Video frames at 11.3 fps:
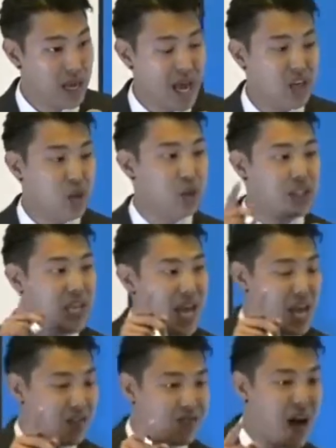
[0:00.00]
and you
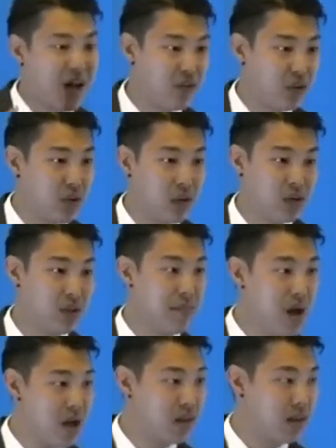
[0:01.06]
save $500 a
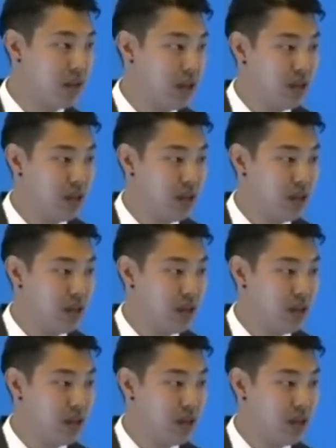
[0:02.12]
month,